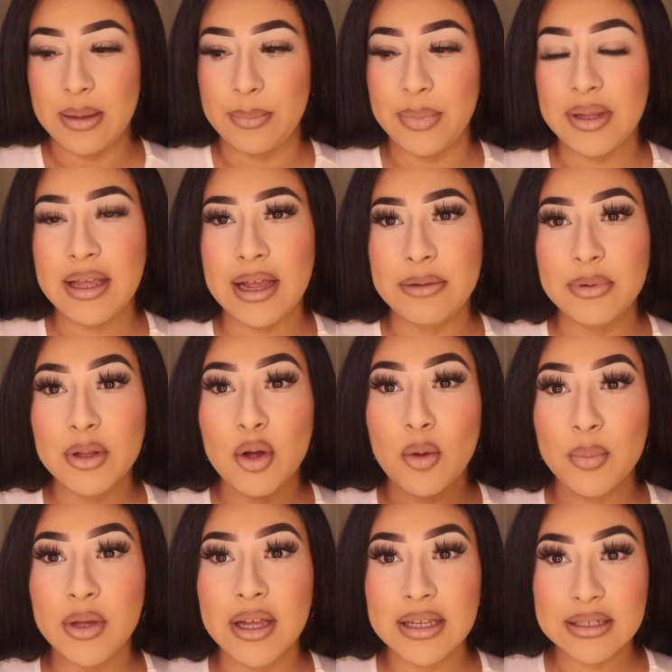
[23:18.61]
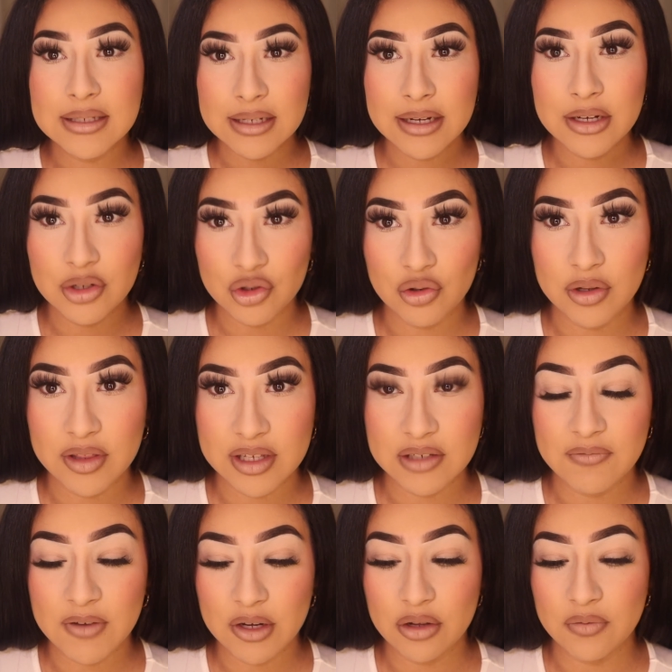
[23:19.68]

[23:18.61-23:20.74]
But yeah, I really hope you guys did enjoy this video.